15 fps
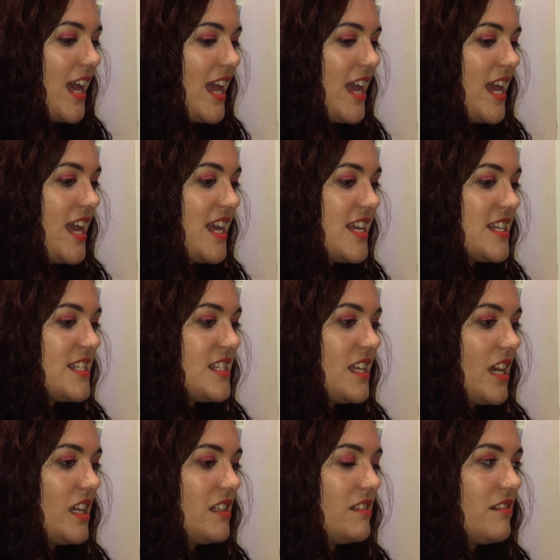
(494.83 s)
and
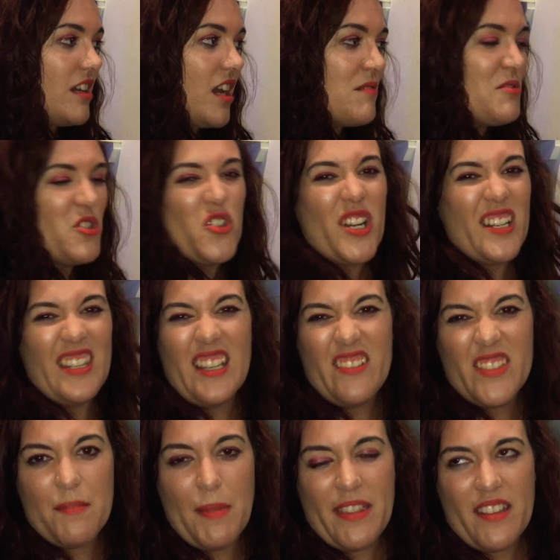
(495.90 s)
I'm just trying to think of
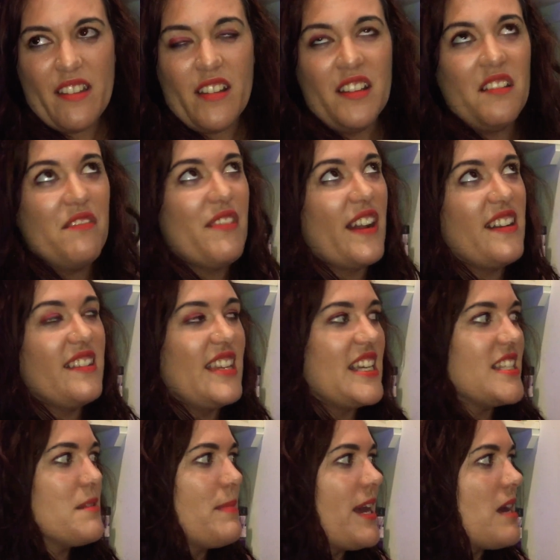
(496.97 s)
some other fun
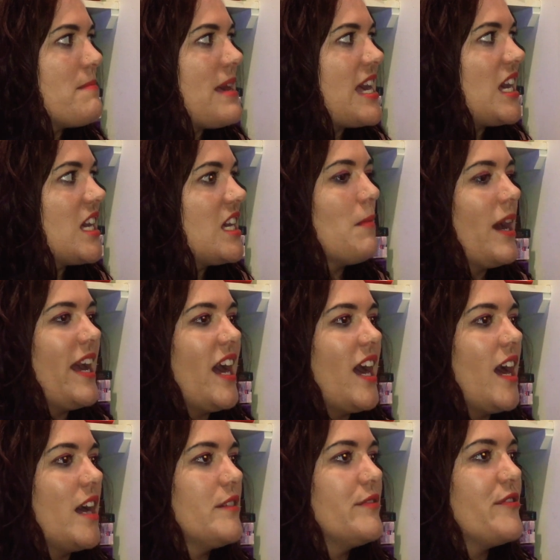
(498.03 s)
things about me. I
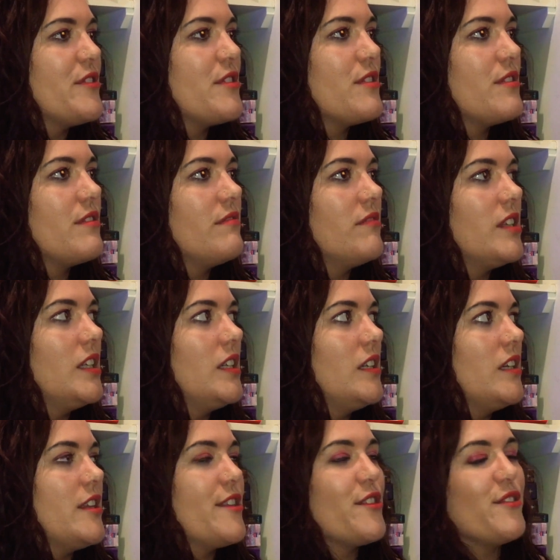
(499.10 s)
have
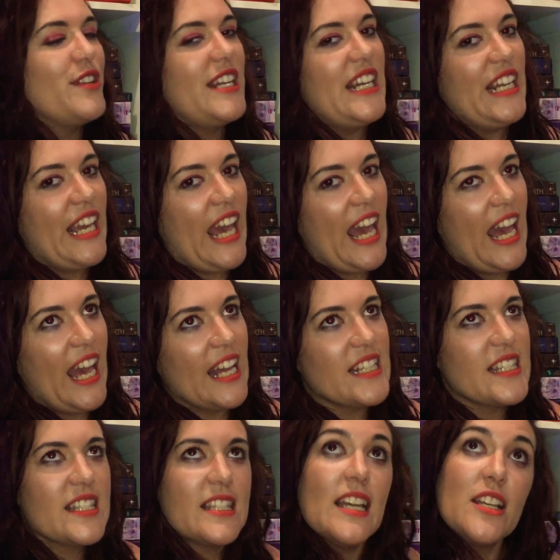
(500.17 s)
3
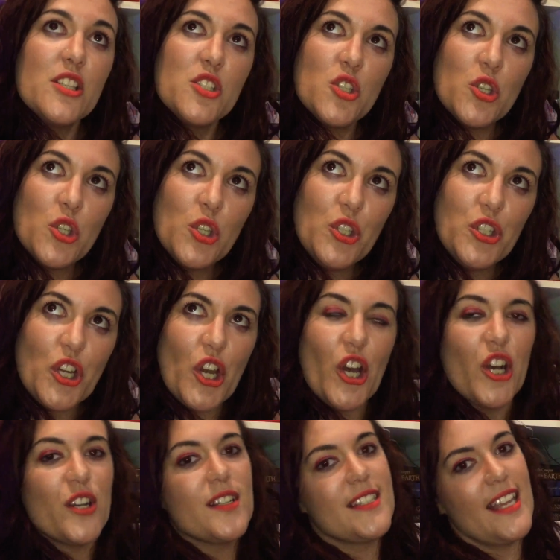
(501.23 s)
cats, 2
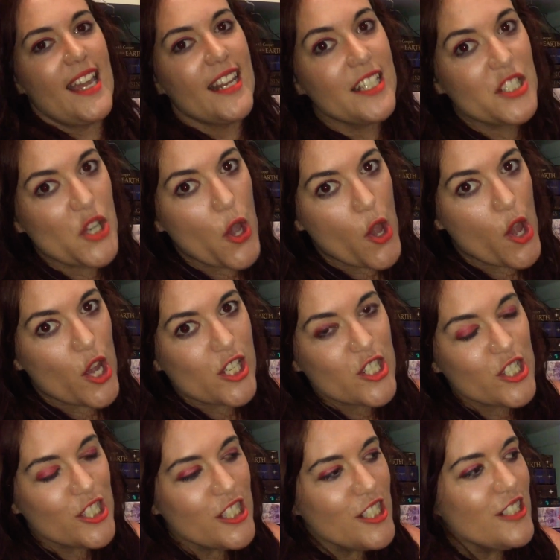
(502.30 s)
dogs, and a
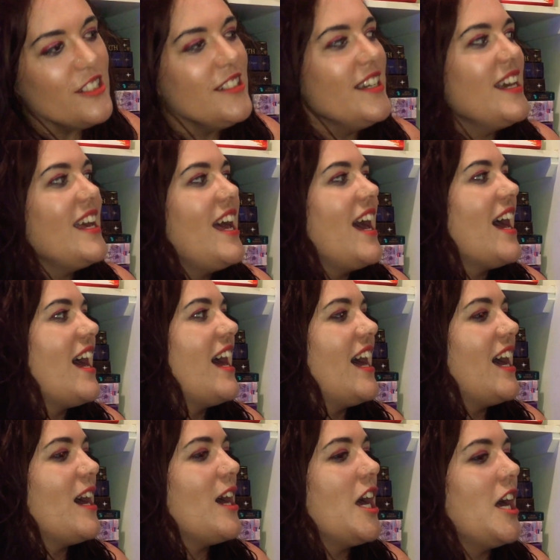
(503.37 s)
turtle.
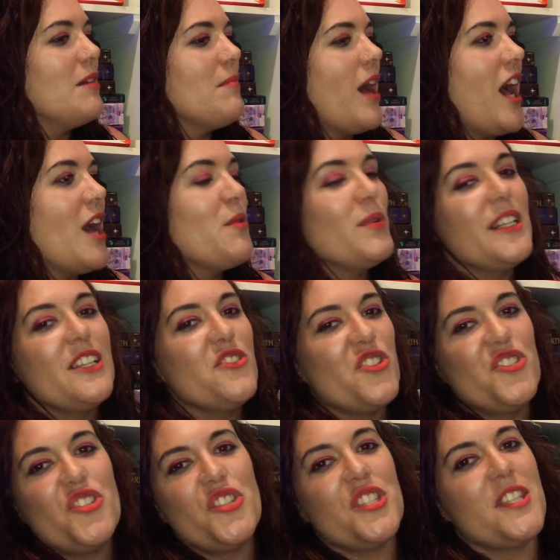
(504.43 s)
I will
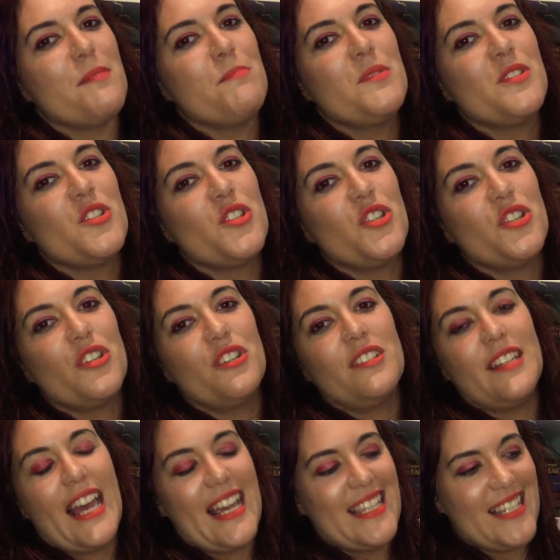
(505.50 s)
introduce them to you
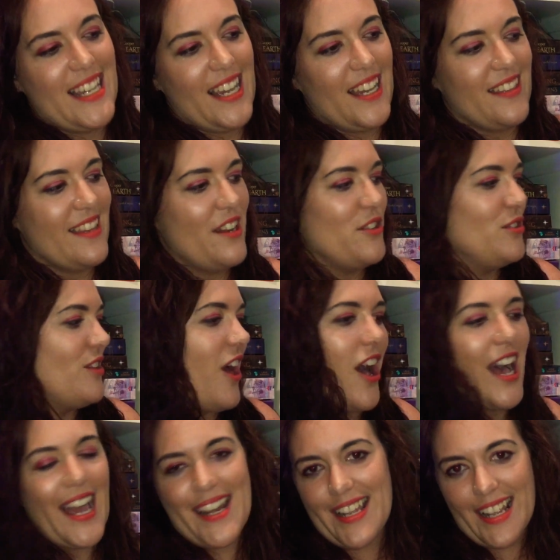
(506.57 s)
later. They're all
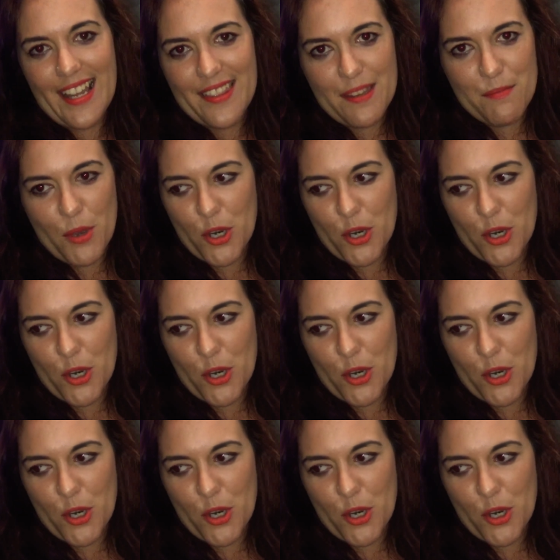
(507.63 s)
hiding at the